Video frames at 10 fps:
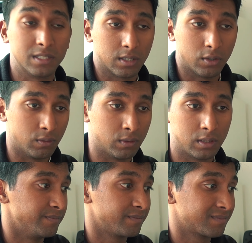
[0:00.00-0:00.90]
So
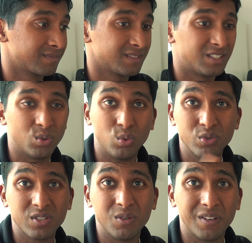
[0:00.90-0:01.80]

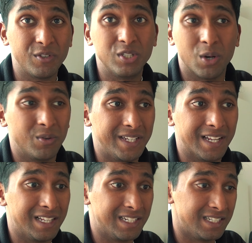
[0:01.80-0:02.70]
also, if you don't need
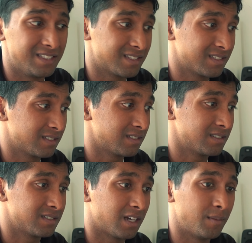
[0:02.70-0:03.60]
LEDs,
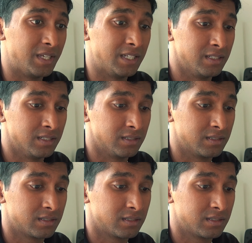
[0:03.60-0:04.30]
I mean,